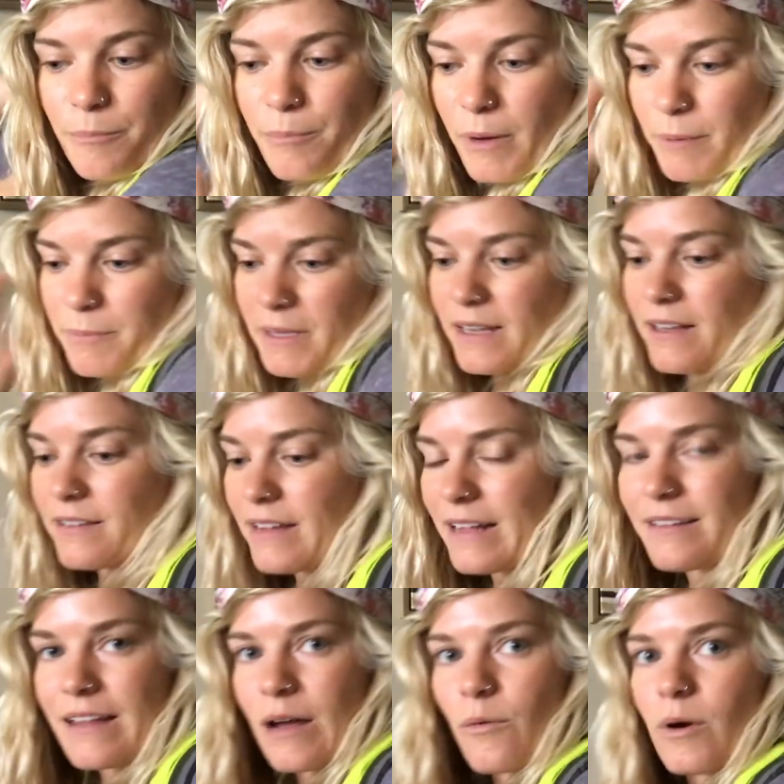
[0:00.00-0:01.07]
But because
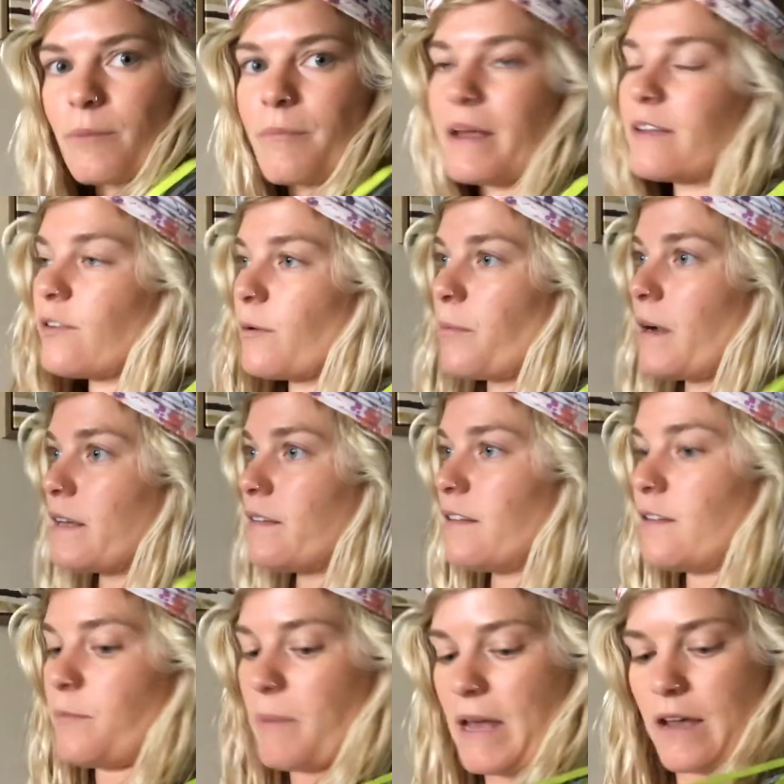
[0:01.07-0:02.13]
that's not what makes or breaks
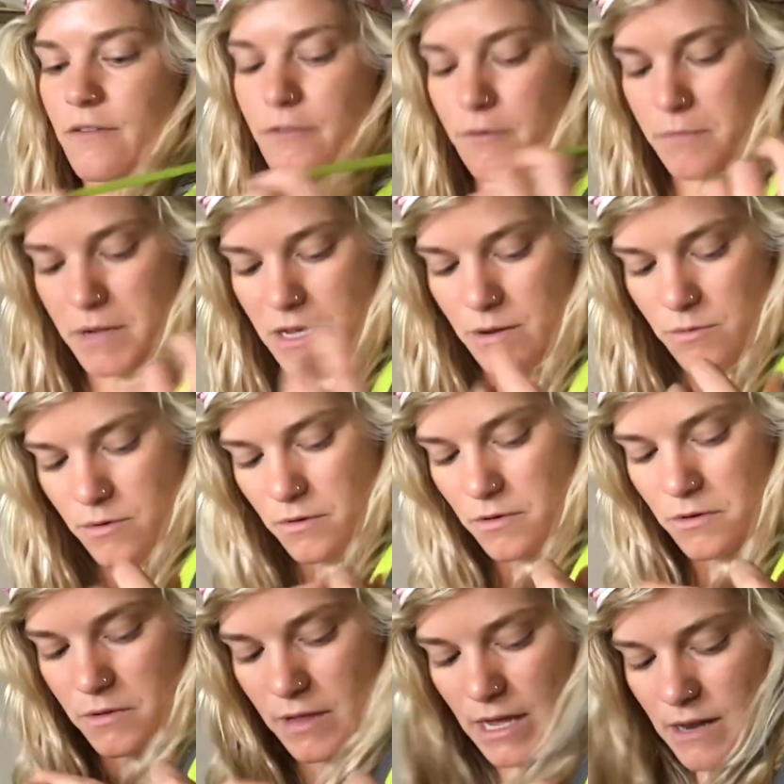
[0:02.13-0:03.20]
this bag for me, I won't
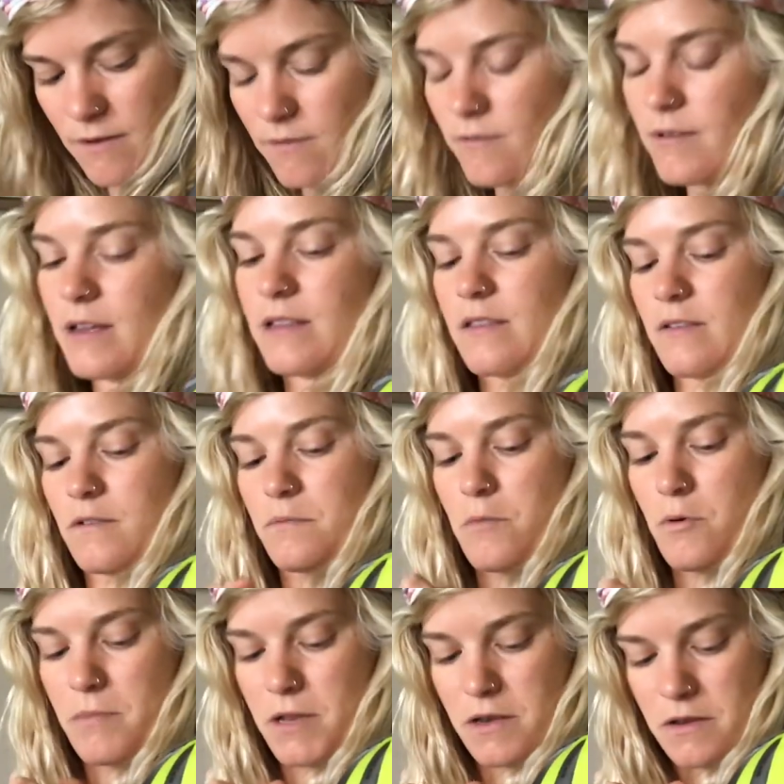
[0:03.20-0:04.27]
do that at this
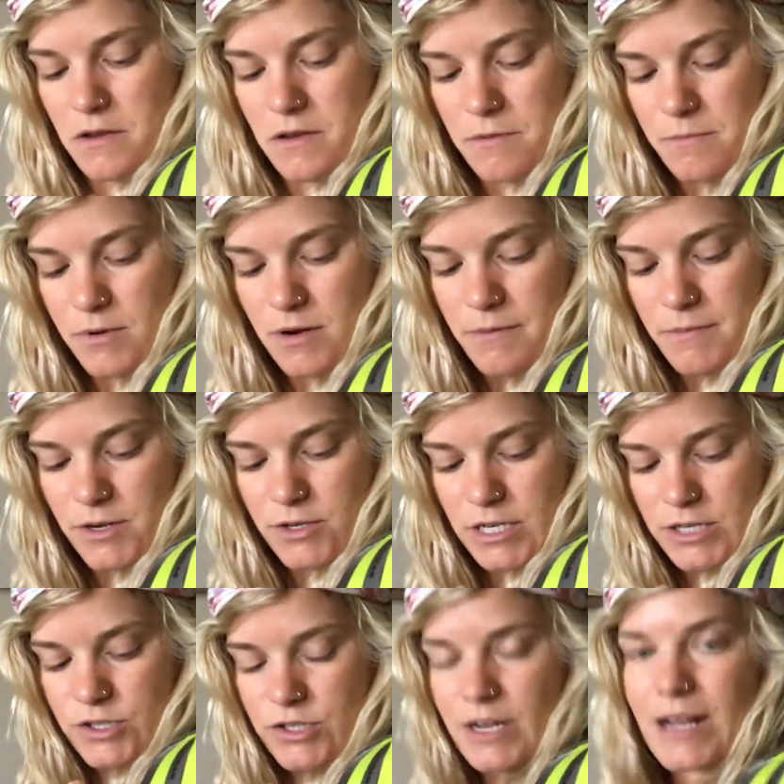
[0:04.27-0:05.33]
moment. Put on my
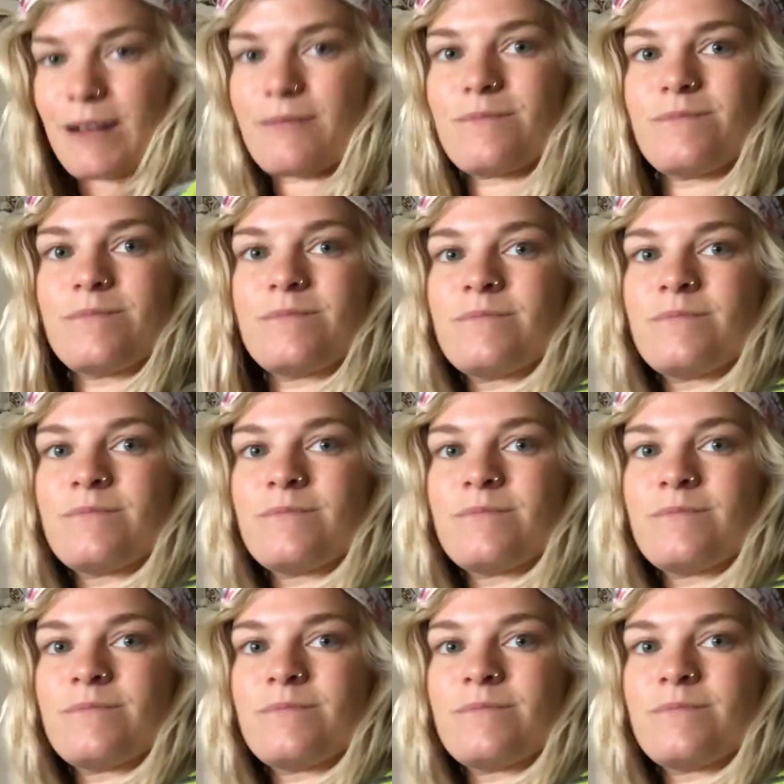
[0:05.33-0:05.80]
chest strap.